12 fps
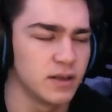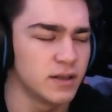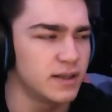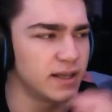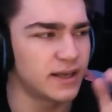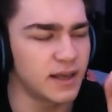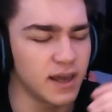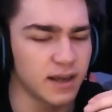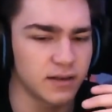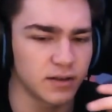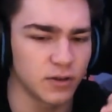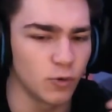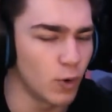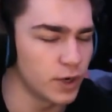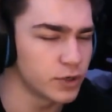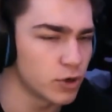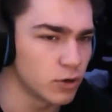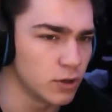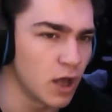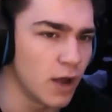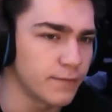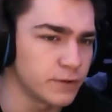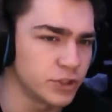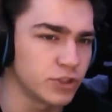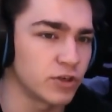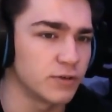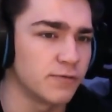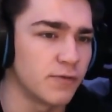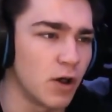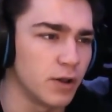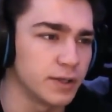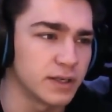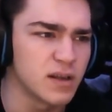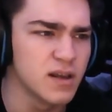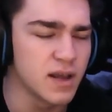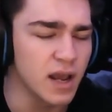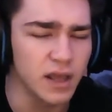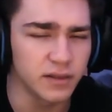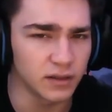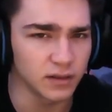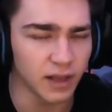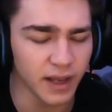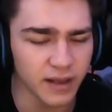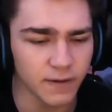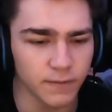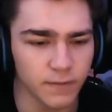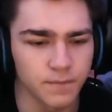they kicked the one girl off and she started falling, and the light